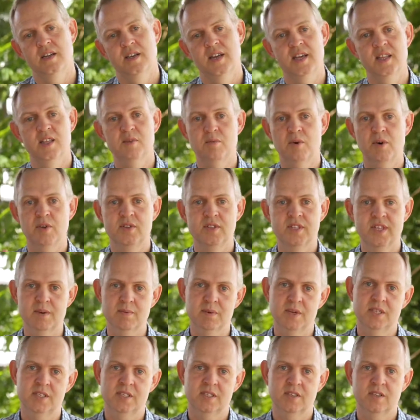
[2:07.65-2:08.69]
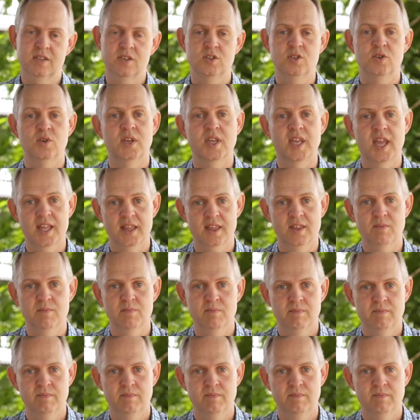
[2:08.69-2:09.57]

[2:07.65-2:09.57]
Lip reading: and they're both debits because you get them.